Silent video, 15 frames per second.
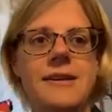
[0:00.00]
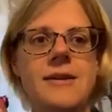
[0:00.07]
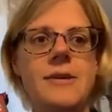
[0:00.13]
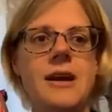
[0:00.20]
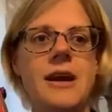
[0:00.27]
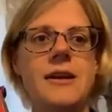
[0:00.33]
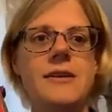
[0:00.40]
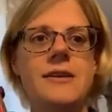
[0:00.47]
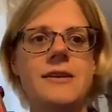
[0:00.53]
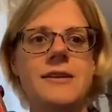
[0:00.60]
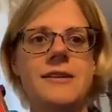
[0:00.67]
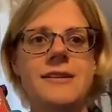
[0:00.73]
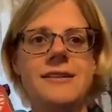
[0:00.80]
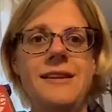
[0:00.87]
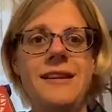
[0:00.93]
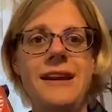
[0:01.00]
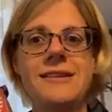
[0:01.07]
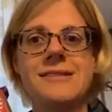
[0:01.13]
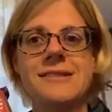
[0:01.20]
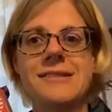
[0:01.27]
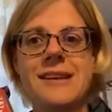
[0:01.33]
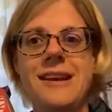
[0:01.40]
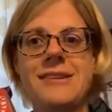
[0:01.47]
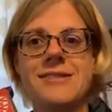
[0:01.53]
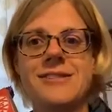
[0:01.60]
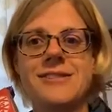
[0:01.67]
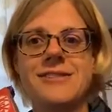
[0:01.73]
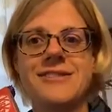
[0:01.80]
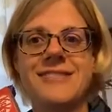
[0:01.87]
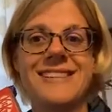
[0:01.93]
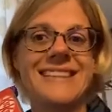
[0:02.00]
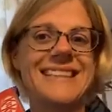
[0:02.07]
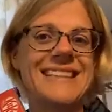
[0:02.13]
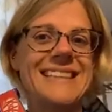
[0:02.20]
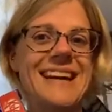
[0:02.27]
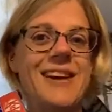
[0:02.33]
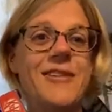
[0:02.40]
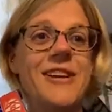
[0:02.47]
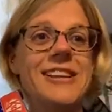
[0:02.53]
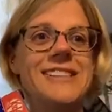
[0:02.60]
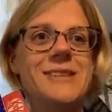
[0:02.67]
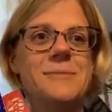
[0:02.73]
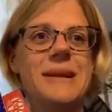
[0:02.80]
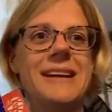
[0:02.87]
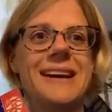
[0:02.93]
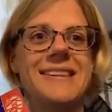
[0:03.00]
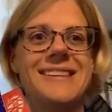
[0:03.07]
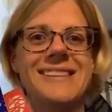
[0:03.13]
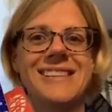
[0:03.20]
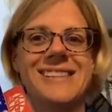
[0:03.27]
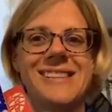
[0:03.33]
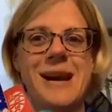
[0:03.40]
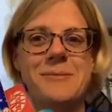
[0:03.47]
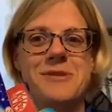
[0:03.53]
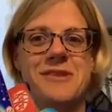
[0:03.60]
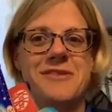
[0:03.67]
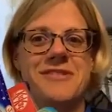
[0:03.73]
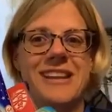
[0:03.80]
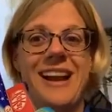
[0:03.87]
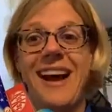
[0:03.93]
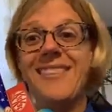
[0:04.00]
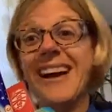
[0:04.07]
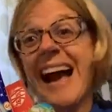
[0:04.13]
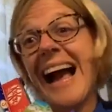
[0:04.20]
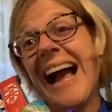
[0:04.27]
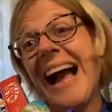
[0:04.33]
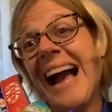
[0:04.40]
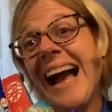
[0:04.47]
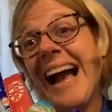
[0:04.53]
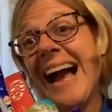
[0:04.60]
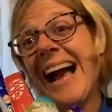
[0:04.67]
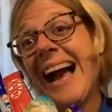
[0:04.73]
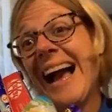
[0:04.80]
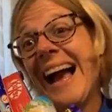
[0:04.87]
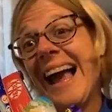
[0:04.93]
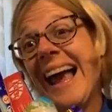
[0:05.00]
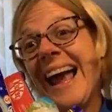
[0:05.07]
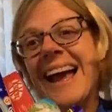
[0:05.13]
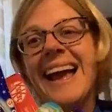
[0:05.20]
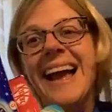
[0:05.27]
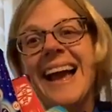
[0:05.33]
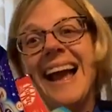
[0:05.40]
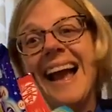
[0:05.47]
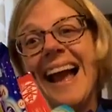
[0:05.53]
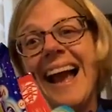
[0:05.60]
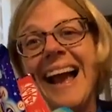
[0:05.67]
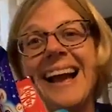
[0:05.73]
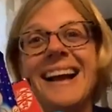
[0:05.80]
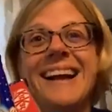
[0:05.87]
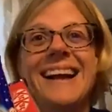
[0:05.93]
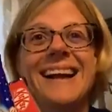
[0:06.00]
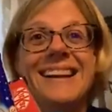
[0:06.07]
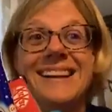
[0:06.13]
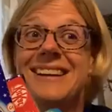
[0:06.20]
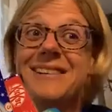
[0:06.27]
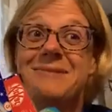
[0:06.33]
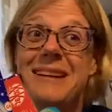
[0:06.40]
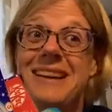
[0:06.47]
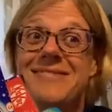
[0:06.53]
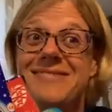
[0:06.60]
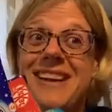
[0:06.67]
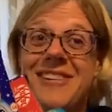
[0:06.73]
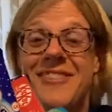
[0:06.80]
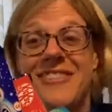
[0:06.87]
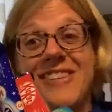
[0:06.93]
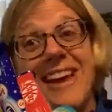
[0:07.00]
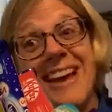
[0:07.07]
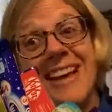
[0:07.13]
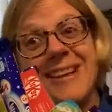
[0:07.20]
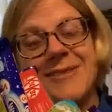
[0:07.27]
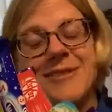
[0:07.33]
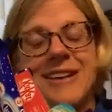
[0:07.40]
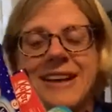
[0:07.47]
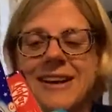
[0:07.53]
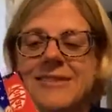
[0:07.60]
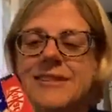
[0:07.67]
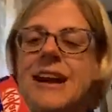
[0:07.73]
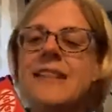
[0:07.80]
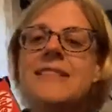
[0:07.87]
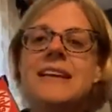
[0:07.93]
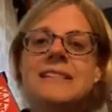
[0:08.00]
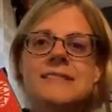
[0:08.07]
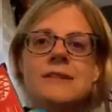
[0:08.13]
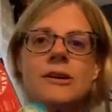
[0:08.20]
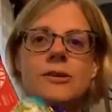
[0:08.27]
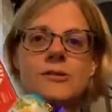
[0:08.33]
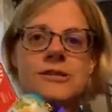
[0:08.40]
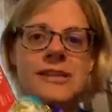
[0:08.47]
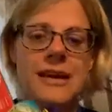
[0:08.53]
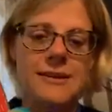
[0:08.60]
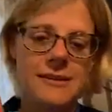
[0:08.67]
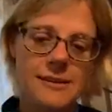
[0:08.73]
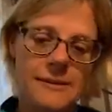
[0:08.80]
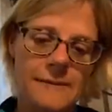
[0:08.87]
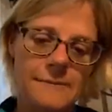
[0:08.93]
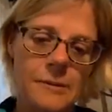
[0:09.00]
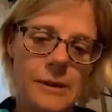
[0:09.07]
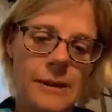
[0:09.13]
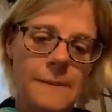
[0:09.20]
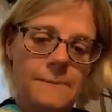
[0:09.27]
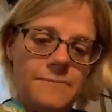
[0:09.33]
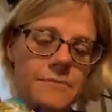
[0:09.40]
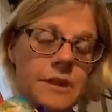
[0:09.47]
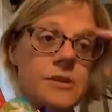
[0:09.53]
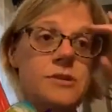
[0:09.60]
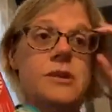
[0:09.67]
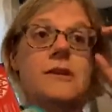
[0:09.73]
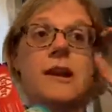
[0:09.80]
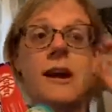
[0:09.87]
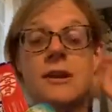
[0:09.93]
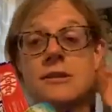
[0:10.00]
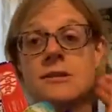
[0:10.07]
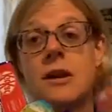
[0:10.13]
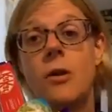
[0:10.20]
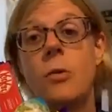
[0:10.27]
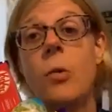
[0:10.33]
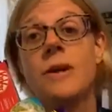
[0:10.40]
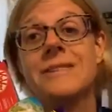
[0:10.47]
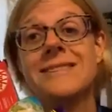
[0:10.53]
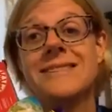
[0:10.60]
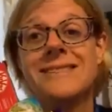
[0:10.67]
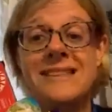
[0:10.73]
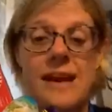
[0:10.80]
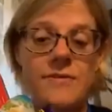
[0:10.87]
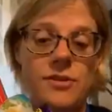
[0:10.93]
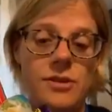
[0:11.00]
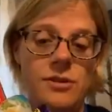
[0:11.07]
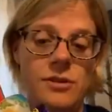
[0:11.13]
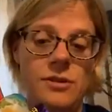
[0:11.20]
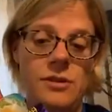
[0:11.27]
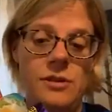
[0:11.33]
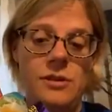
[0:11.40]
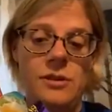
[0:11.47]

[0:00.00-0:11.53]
There we go. Look at that as a selection. I feel this should be like the snapshot for the life. Look at me and my stuff. Right, this lot all together, right? So the last lot, 1,718.